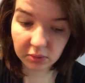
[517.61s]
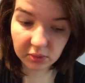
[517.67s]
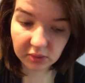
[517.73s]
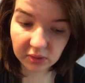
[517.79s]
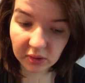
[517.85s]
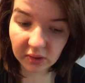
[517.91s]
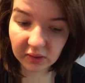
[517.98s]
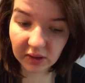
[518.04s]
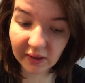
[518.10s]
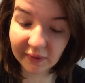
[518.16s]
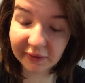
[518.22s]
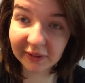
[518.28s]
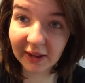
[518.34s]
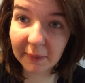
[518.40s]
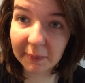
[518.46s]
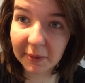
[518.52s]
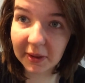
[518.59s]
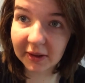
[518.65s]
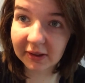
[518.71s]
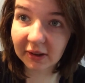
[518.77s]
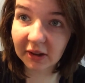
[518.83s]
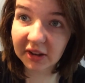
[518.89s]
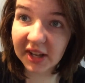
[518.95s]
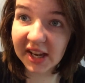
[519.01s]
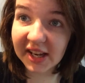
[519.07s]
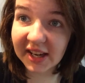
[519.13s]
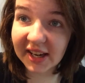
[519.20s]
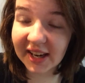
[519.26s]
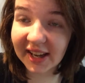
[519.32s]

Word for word: since I've slept in this all night